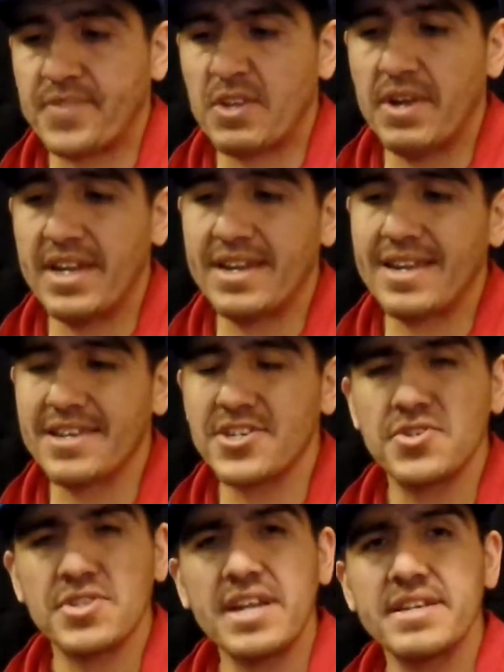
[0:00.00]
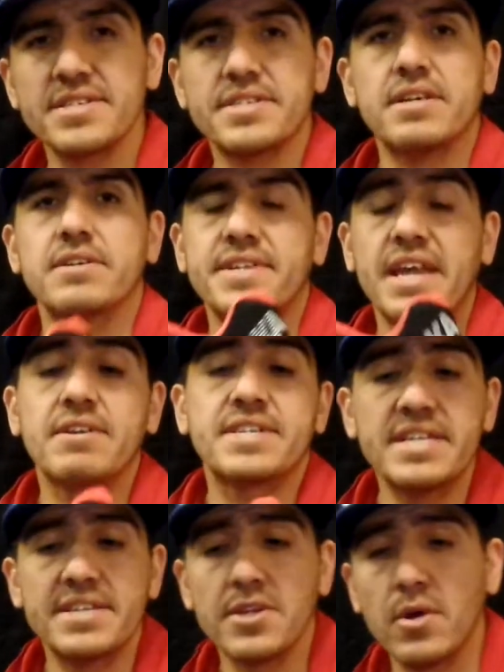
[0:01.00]
create any issues? Not necessarily. Now, I
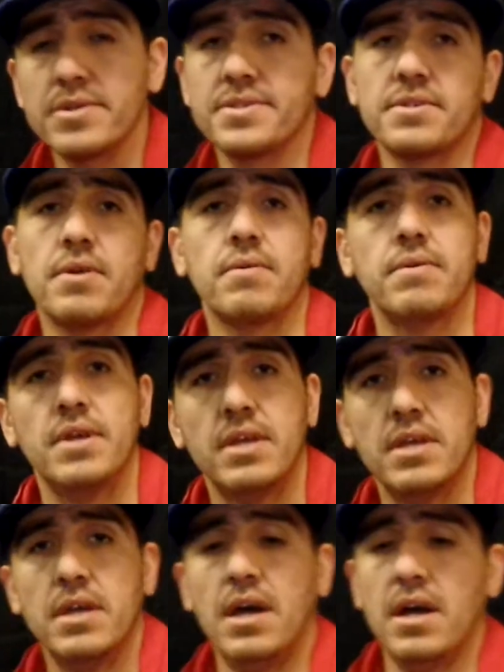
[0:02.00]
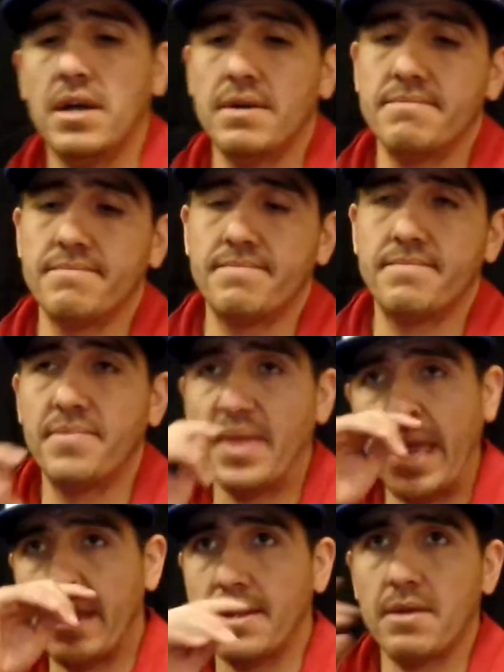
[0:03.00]
did notice, though,
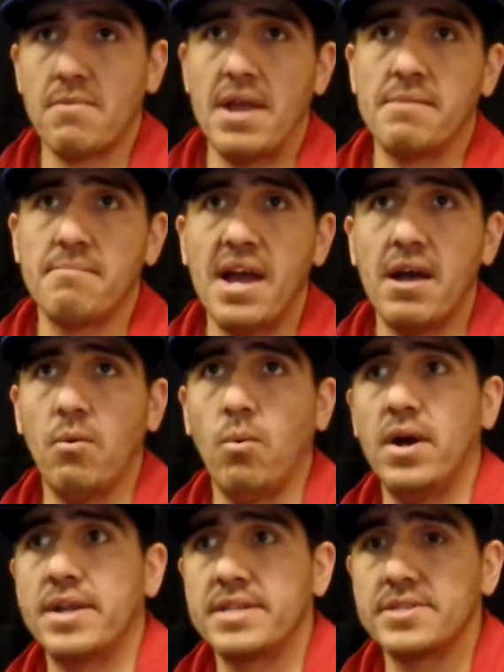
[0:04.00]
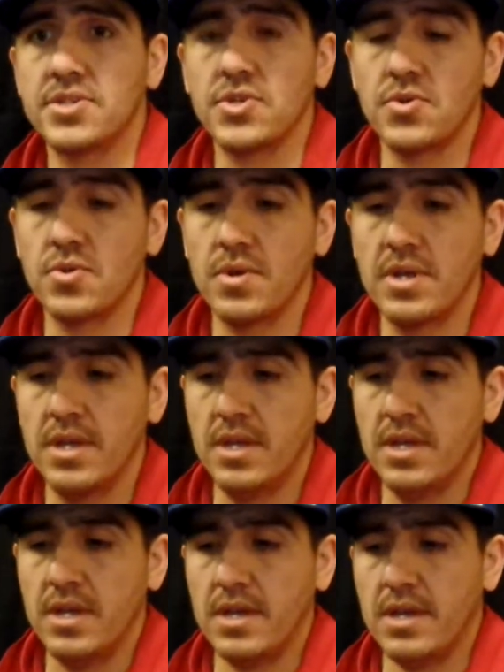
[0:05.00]
that around mile 1 and 2,
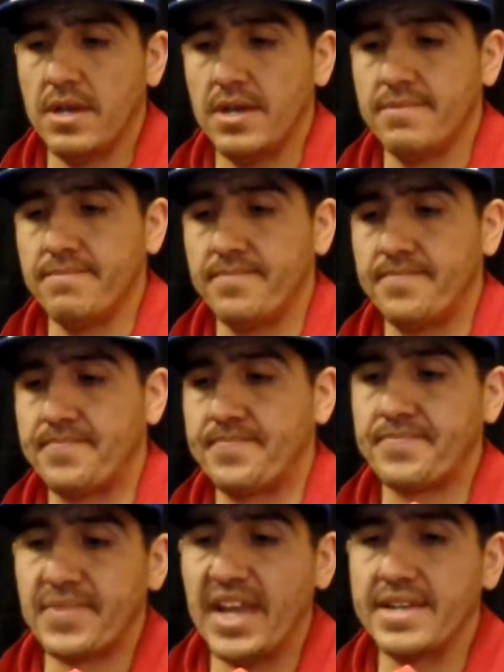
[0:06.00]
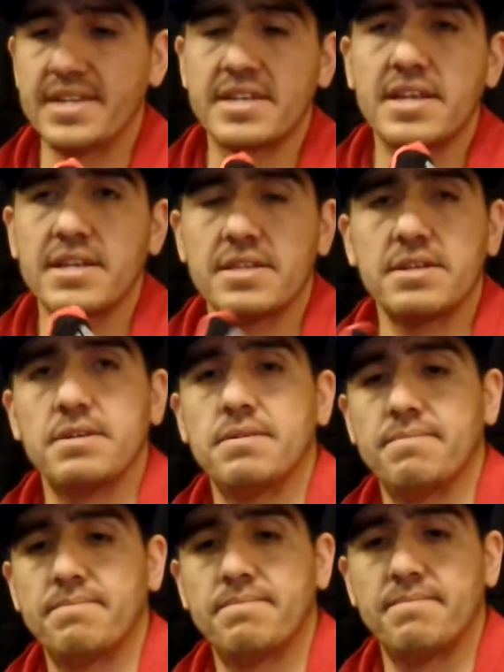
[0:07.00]
I did get a
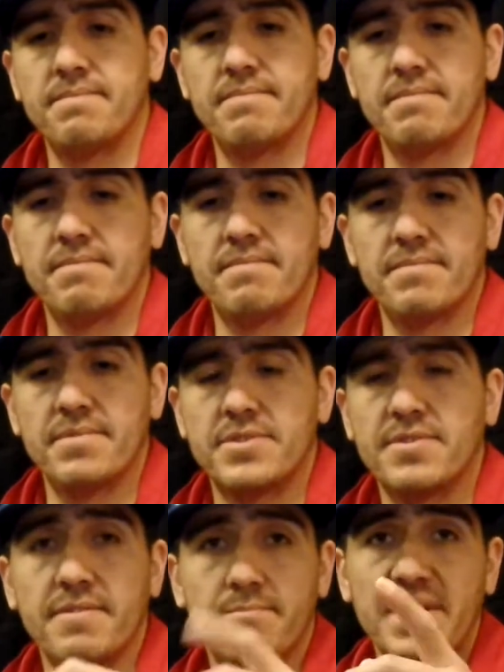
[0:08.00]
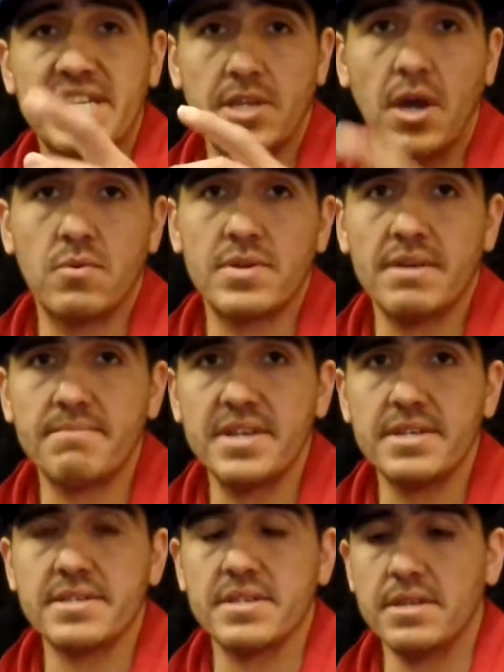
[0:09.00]
little big toe
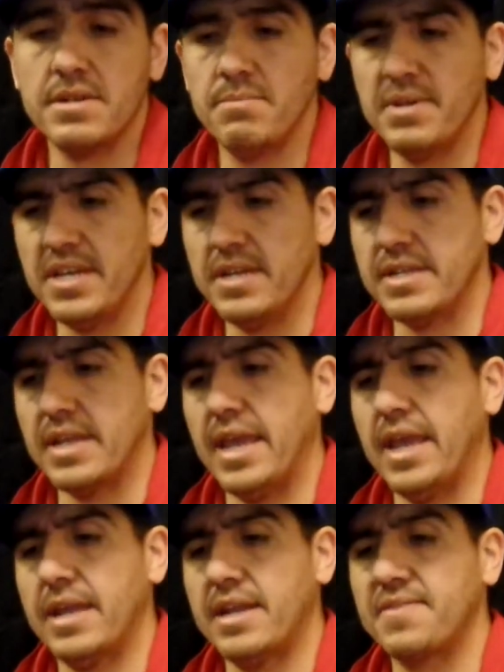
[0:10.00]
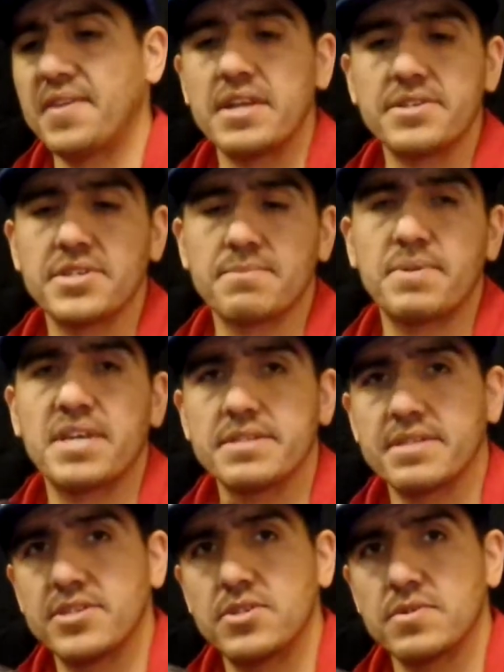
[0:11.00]
numbness a little bit, and I think it's just
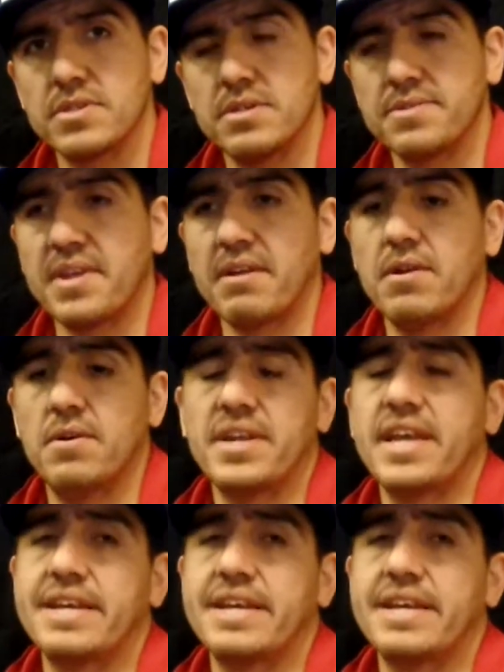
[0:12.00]
because the shoe's a little narrow and I